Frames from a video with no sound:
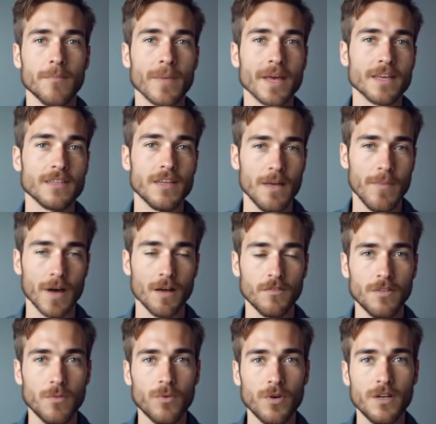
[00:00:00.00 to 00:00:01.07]
Pick the amount
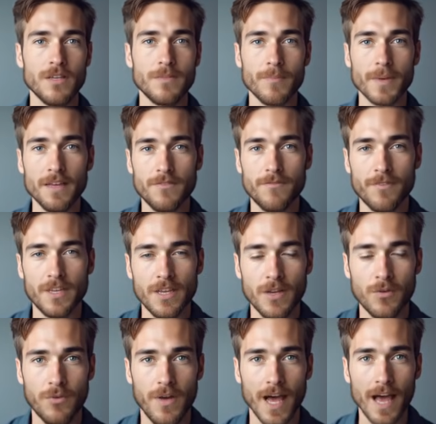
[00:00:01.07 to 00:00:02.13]
that works best for
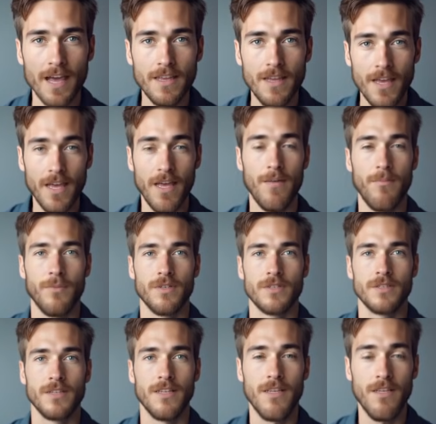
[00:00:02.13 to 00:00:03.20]
you and hit
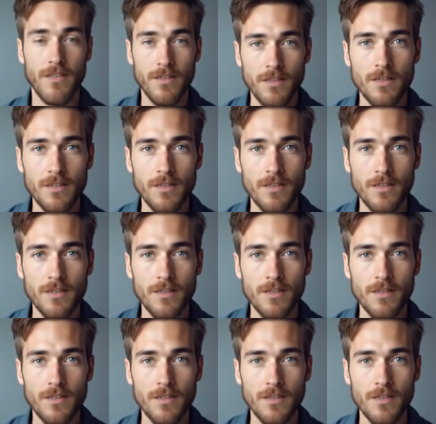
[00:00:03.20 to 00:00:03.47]
proceed.